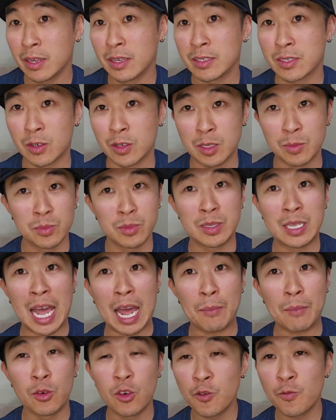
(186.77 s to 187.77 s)
So it's
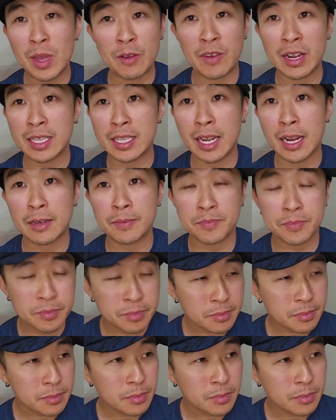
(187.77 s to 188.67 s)
that movement right there